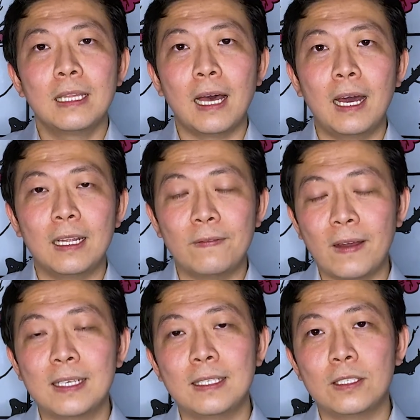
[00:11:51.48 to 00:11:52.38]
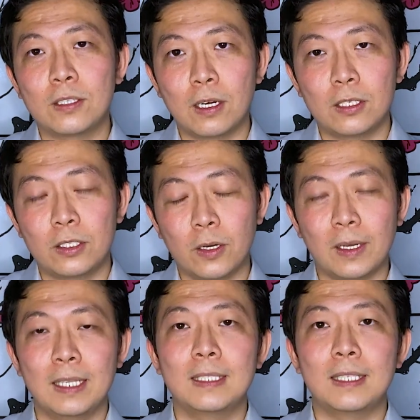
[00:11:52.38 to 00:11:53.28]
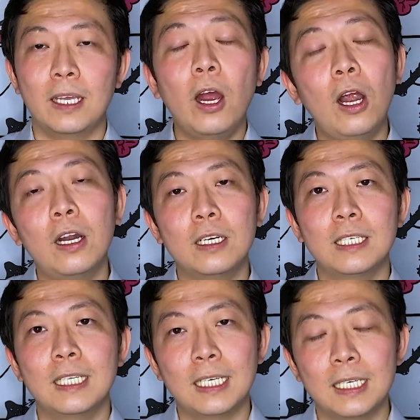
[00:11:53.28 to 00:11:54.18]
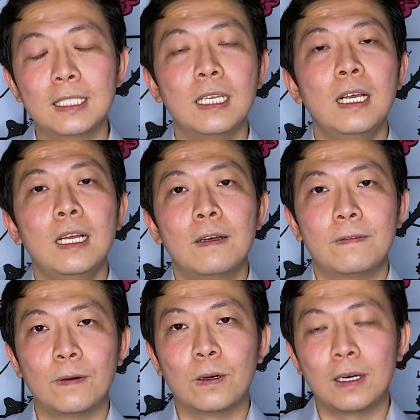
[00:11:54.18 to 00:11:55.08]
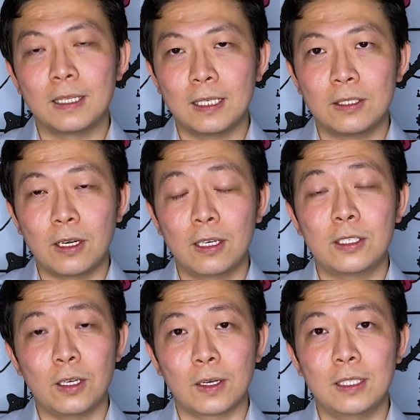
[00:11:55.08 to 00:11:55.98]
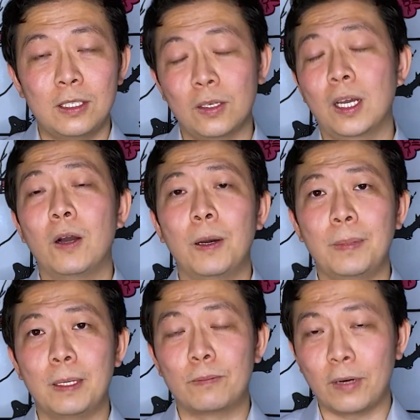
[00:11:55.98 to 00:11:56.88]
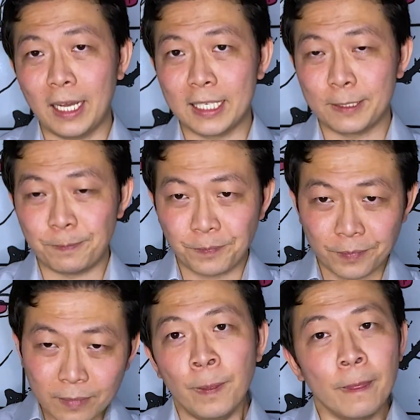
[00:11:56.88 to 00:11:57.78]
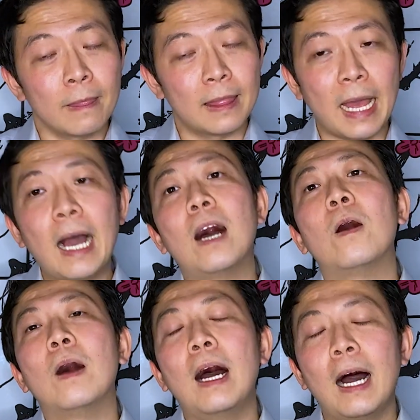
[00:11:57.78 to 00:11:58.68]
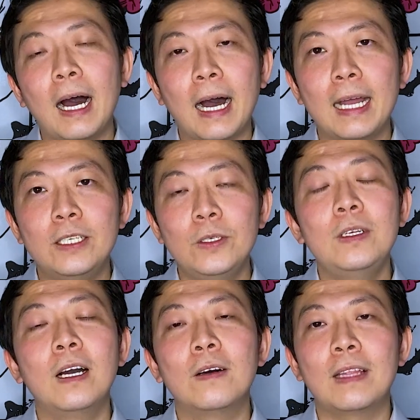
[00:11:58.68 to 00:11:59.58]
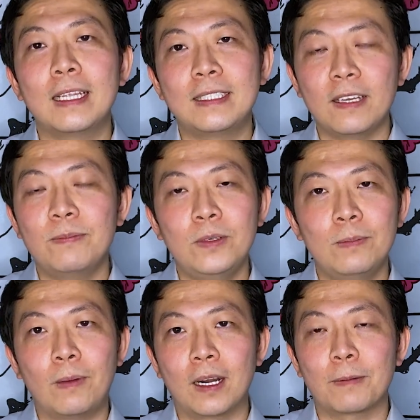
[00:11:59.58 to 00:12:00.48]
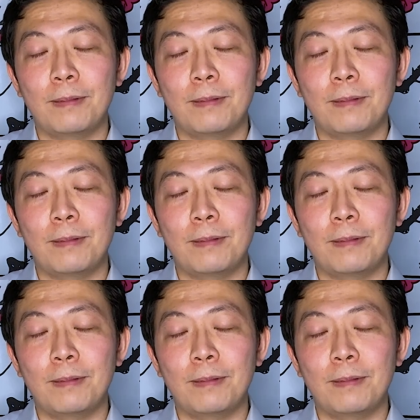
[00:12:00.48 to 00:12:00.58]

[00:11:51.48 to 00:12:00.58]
that invest in surge tokens, the harder it is for the surge token to go up in price. Now, uh, I do know that SafeMoon Mark